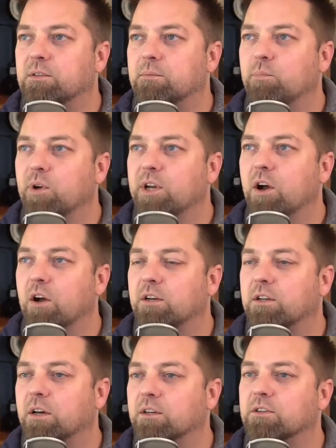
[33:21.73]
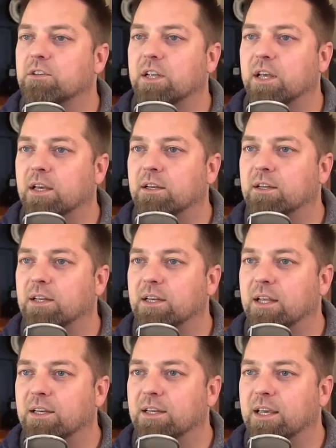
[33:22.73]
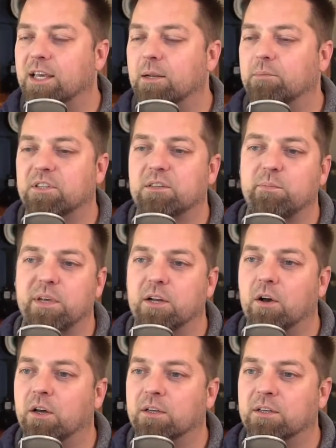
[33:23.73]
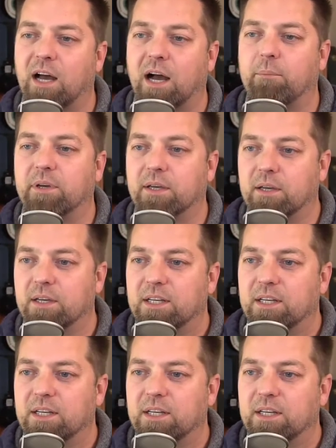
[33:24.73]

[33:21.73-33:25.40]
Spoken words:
a pretty hard to understand and get up to speed on topic.